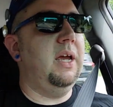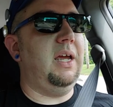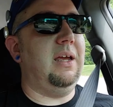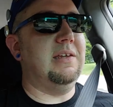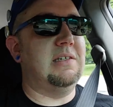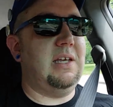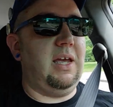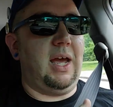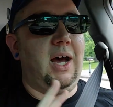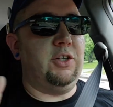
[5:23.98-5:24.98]
is
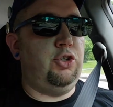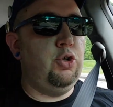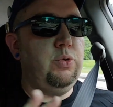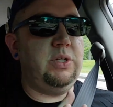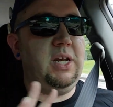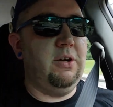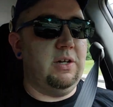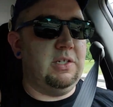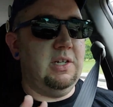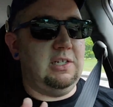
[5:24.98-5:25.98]
a
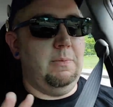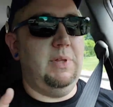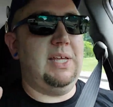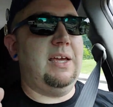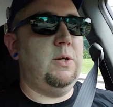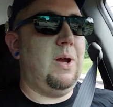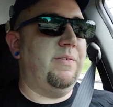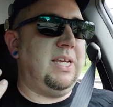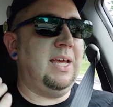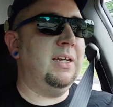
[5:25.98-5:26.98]
two-tiered system. You
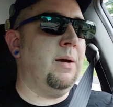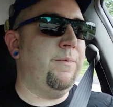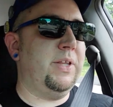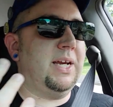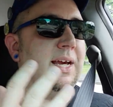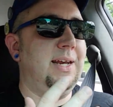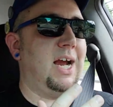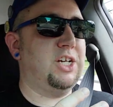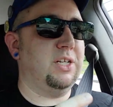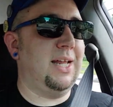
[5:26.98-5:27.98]
have the income for the
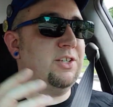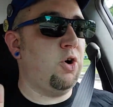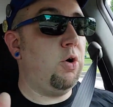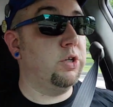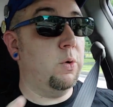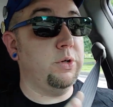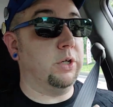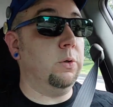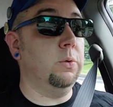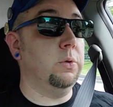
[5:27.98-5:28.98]
connection. That's all going to
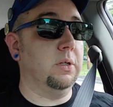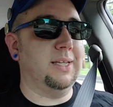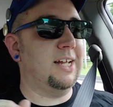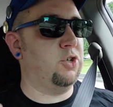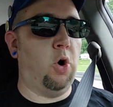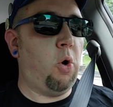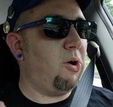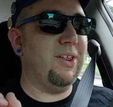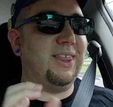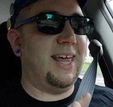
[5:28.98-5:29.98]
Google. That's
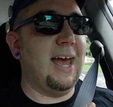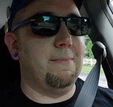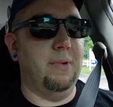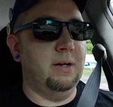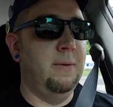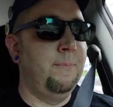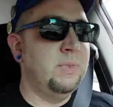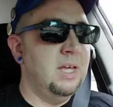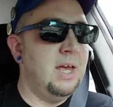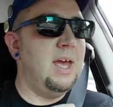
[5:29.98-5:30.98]
all them.
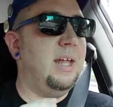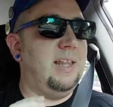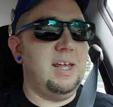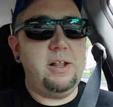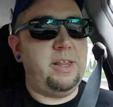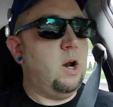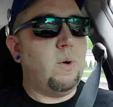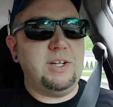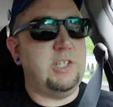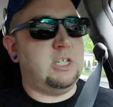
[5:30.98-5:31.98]
They don't
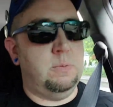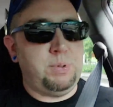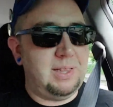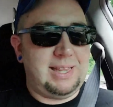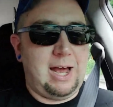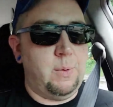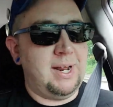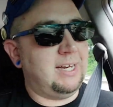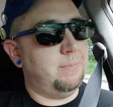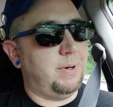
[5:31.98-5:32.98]
want to split that with
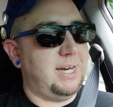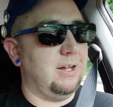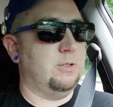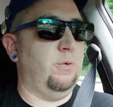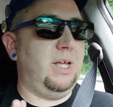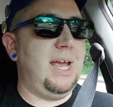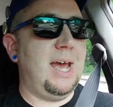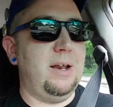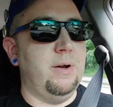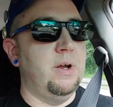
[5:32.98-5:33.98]
anybody else. So if they
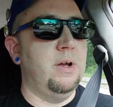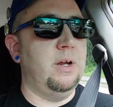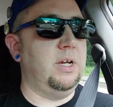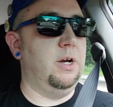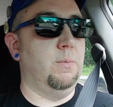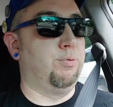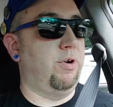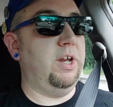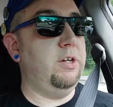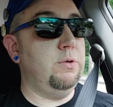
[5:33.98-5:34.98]
had,
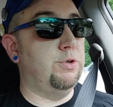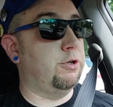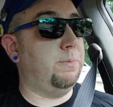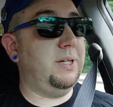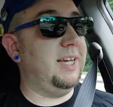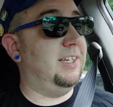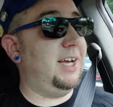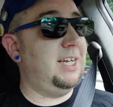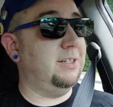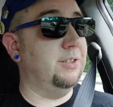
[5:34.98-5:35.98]
brand new AAA
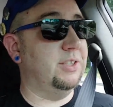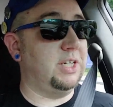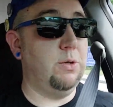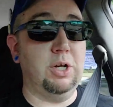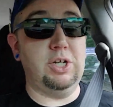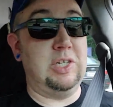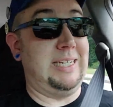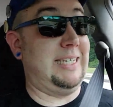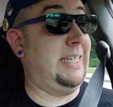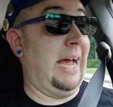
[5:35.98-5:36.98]
titles that you could just
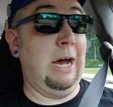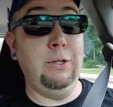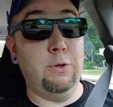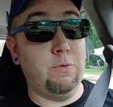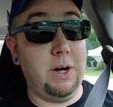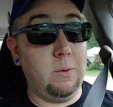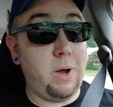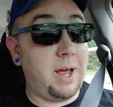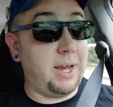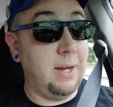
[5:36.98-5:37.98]
download right
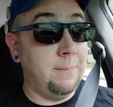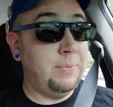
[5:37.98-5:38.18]
away,